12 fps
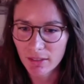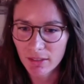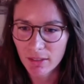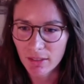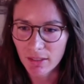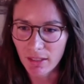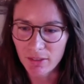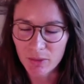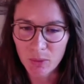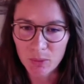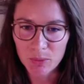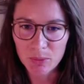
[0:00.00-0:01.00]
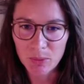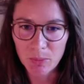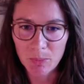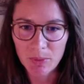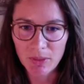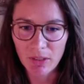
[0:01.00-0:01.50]
yeah, those
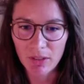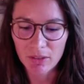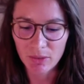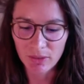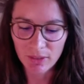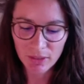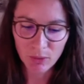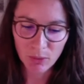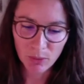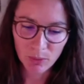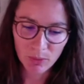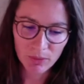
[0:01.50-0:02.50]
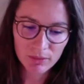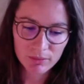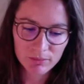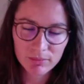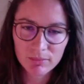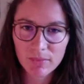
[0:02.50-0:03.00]
groups continue
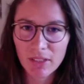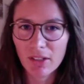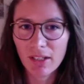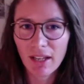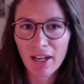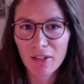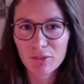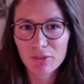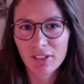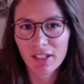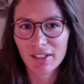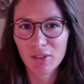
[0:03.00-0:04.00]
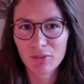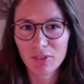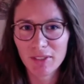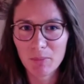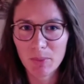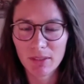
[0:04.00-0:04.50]
their life kind of
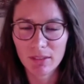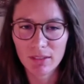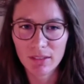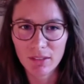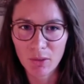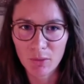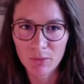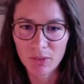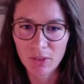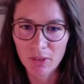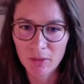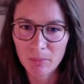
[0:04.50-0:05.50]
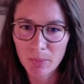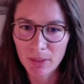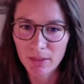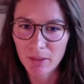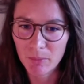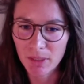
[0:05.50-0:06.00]
independently of the
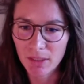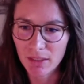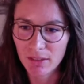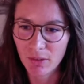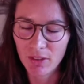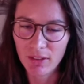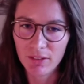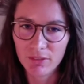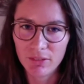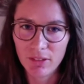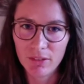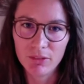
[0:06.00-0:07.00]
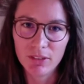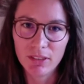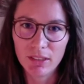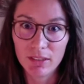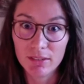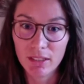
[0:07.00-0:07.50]
pandemic, and not
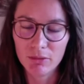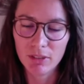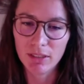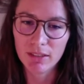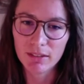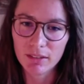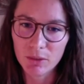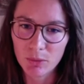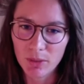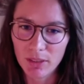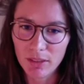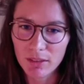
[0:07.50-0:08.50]
everything is now related to it.